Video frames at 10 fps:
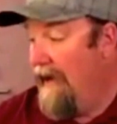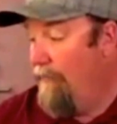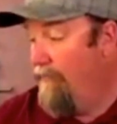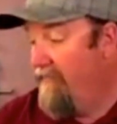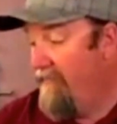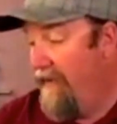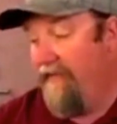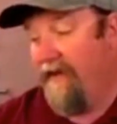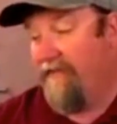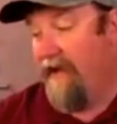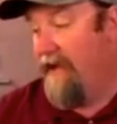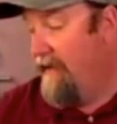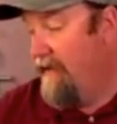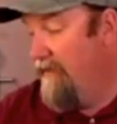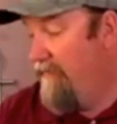I would say that if I had to
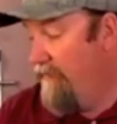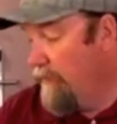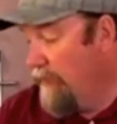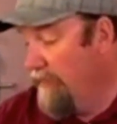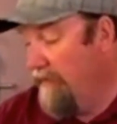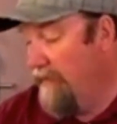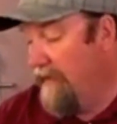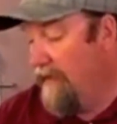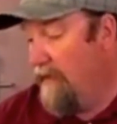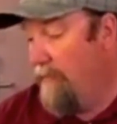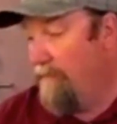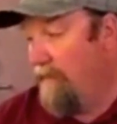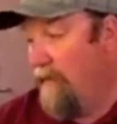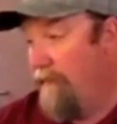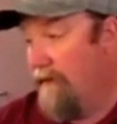guess, you're probably looking at
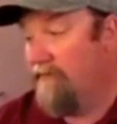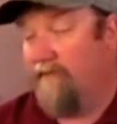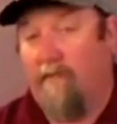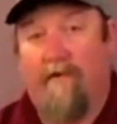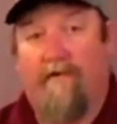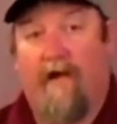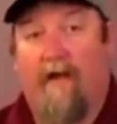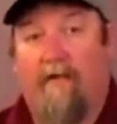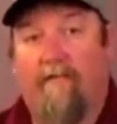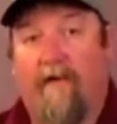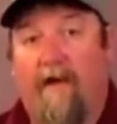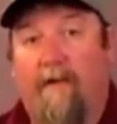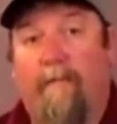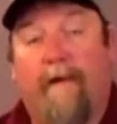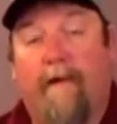about $200
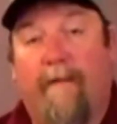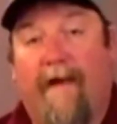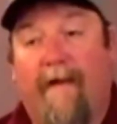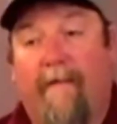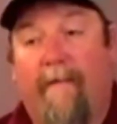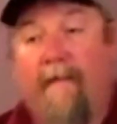value player pack,